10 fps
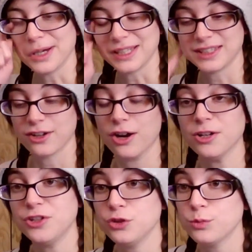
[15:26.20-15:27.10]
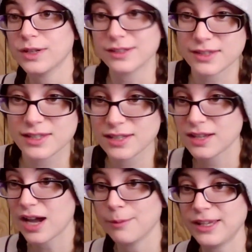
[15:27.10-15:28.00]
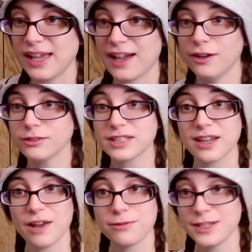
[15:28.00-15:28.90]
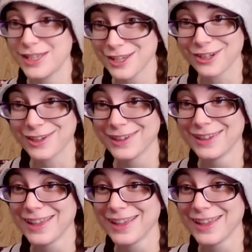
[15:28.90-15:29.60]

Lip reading: But there are new ones coming out every year.